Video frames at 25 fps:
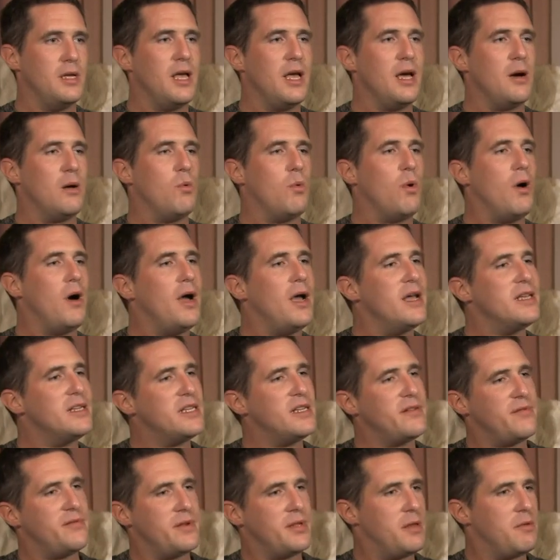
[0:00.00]
Yeah, why
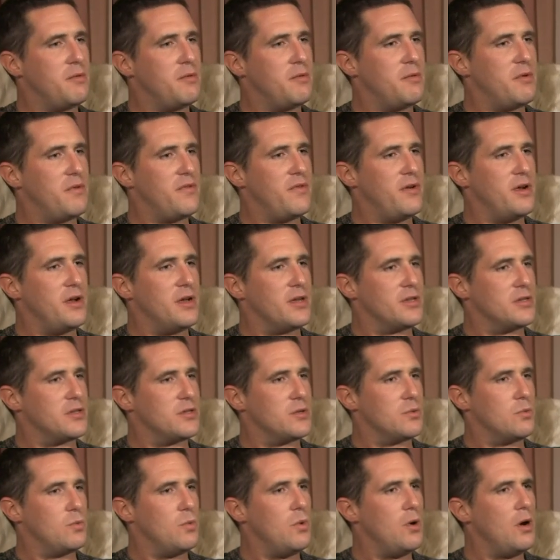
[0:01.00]
is everything
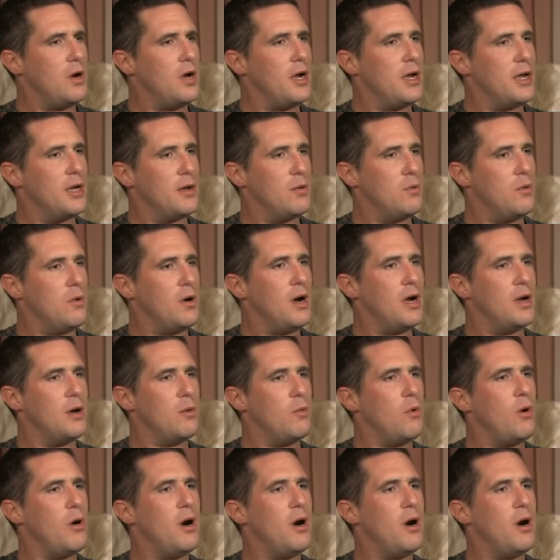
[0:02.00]
reversed? Why? Why?